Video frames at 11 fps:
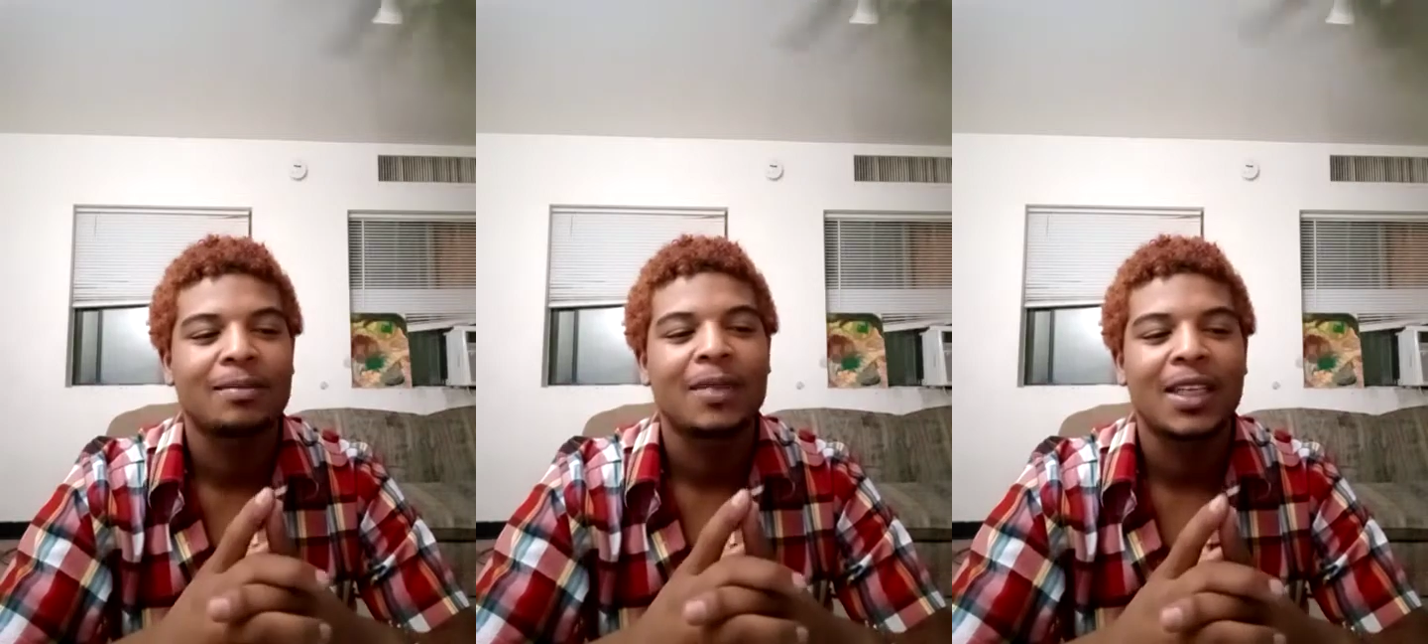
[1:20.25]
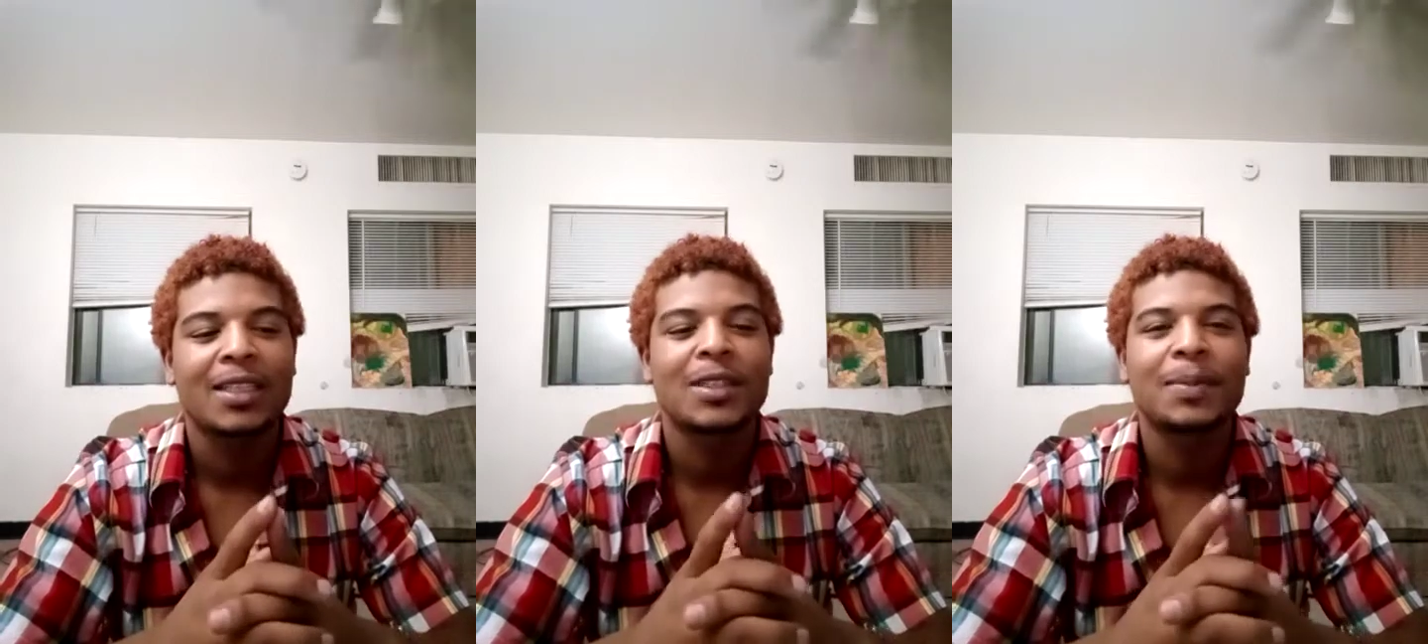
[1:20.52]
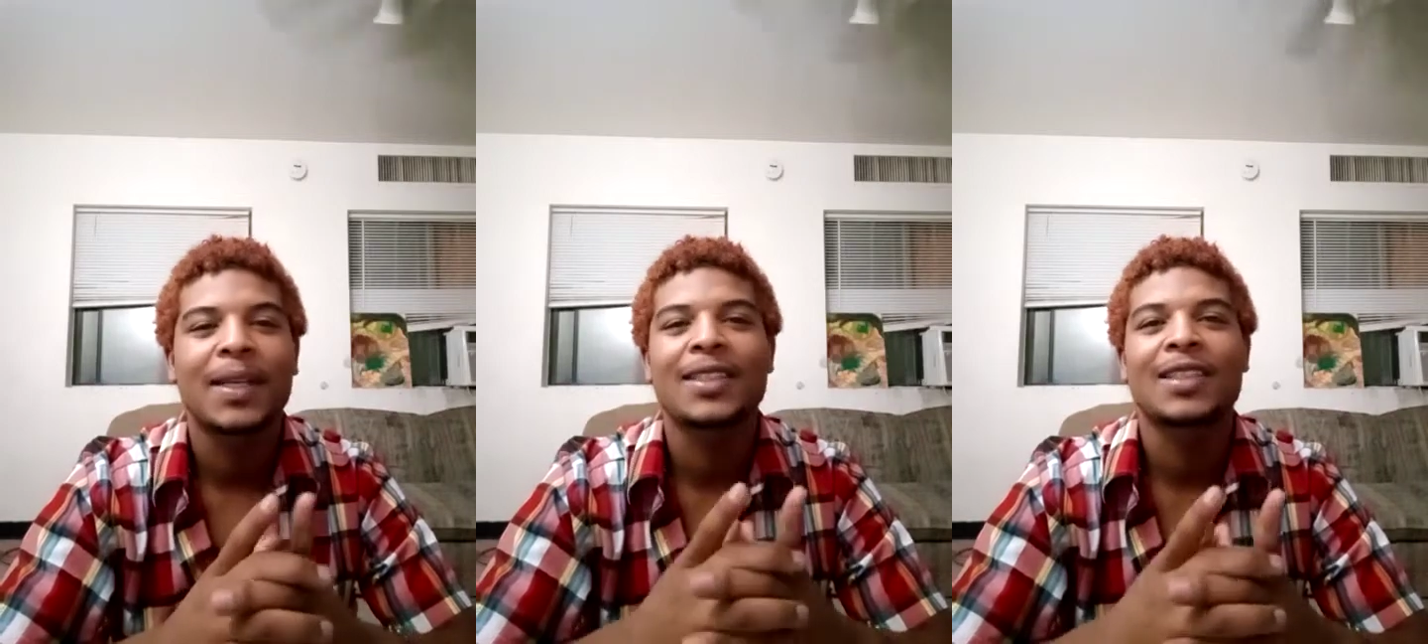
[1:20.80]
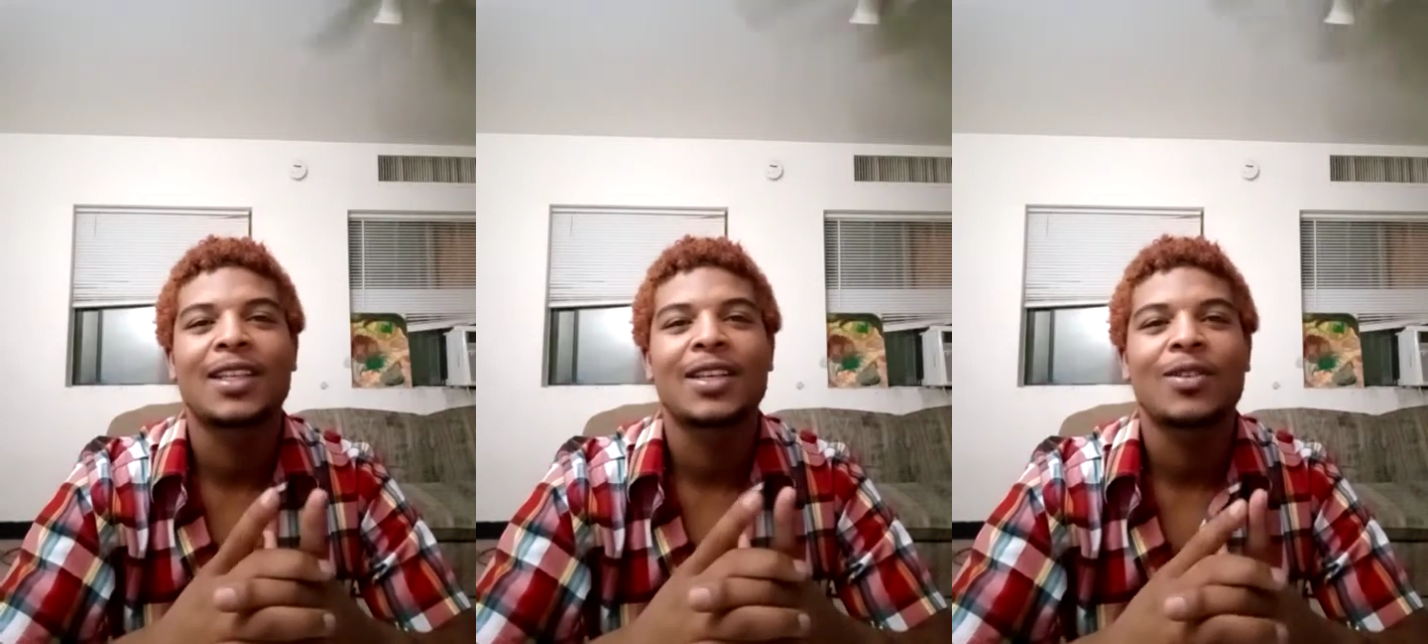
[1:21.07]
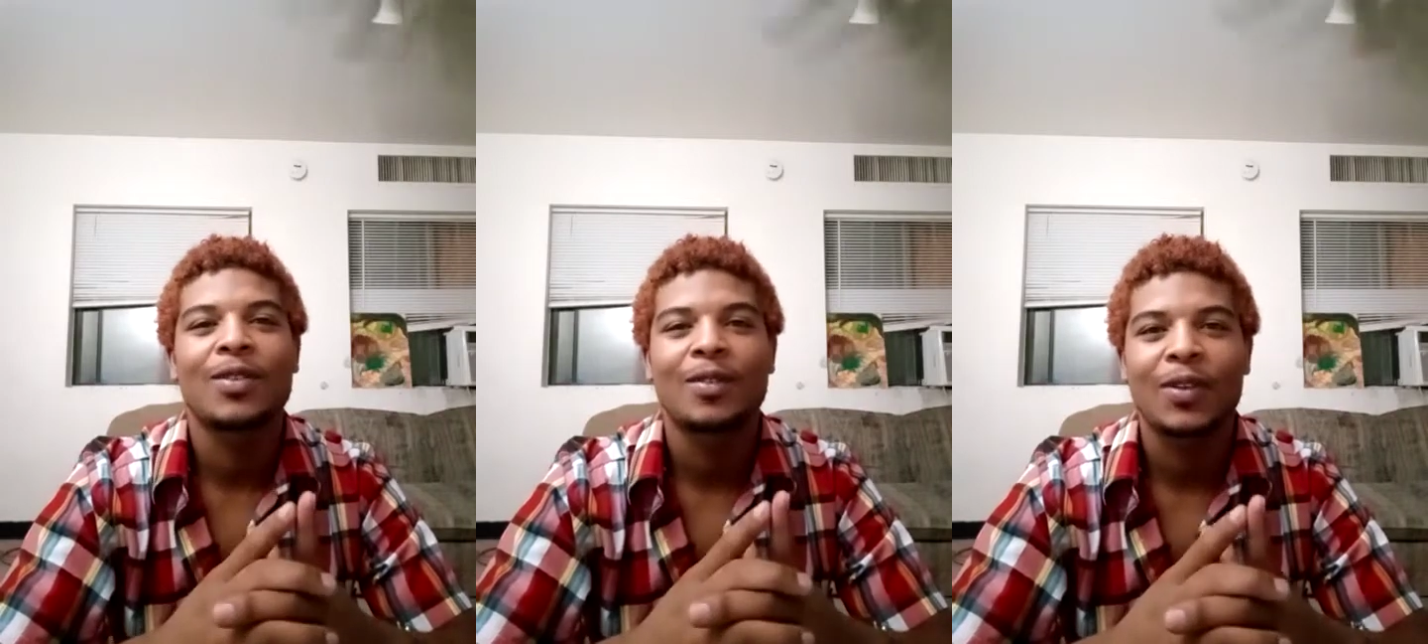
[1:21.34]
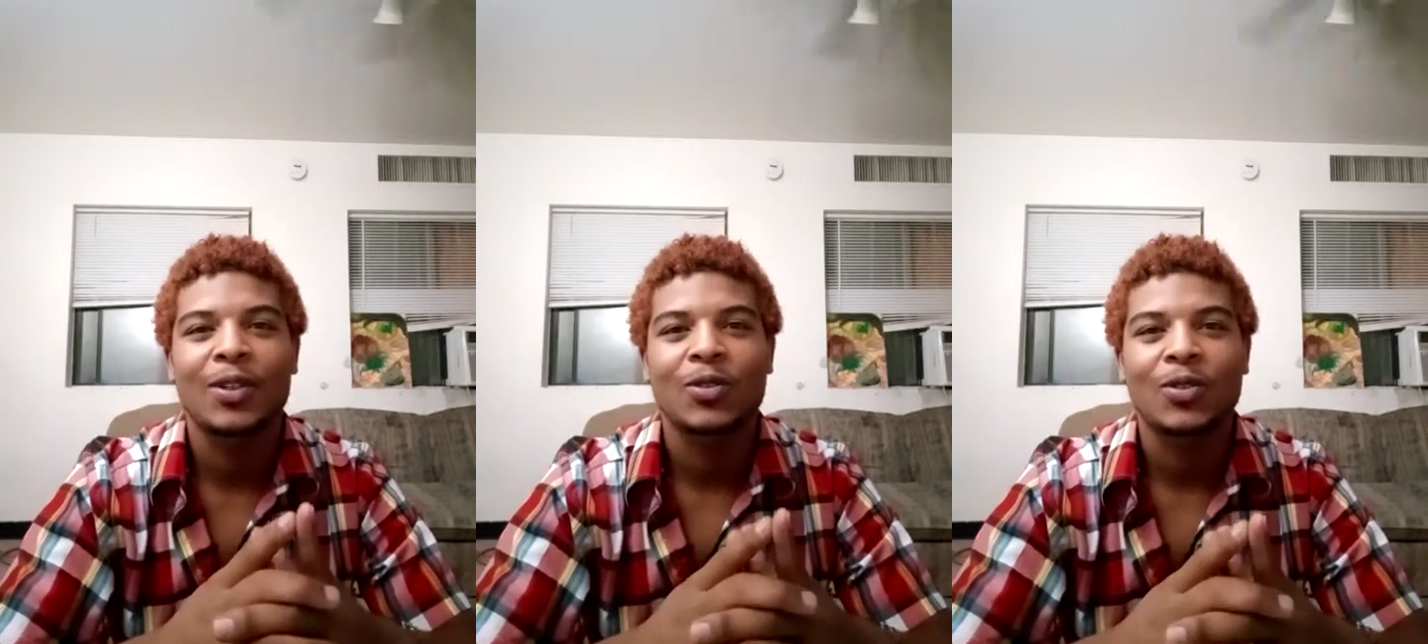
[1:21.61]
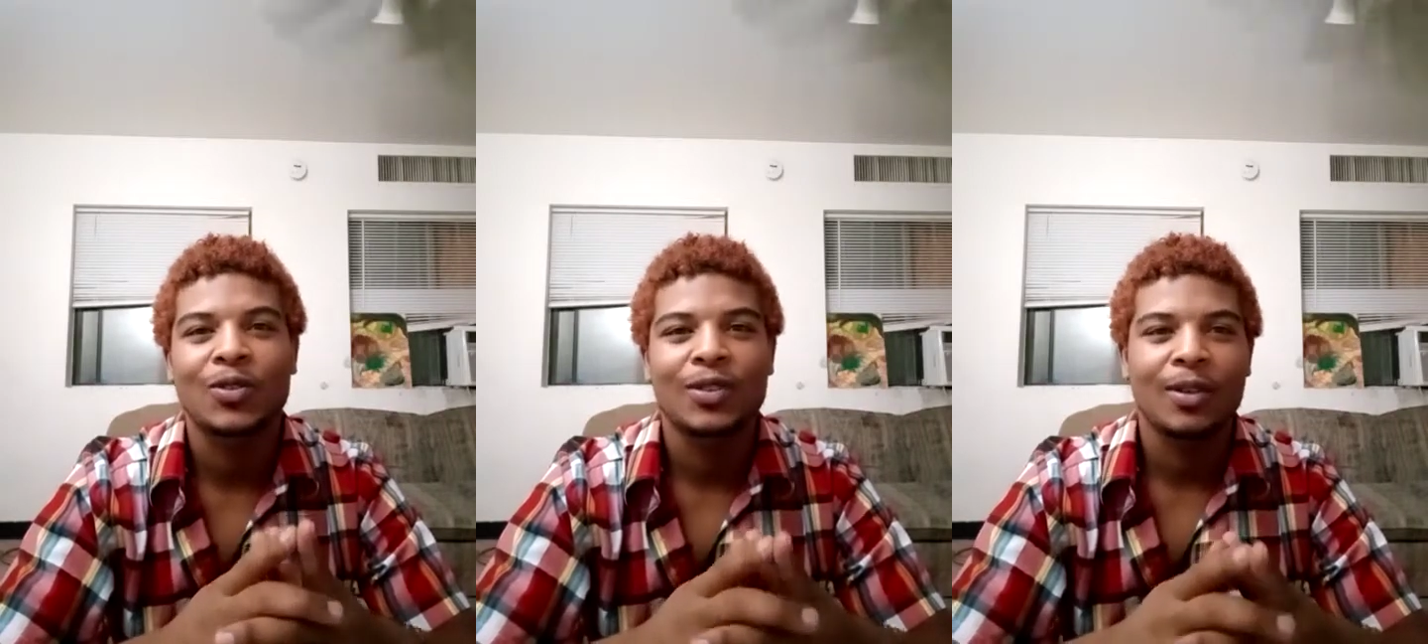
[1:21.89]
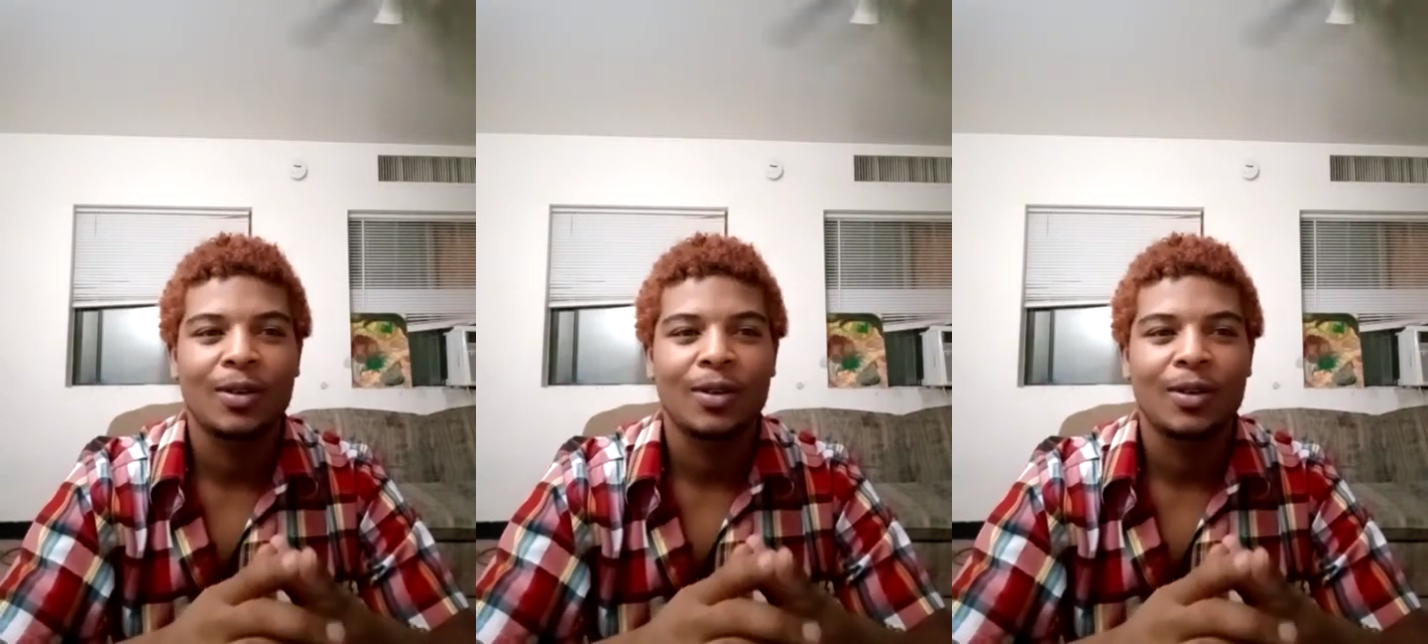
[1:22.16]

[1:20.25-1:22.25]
Mint is basically universal, so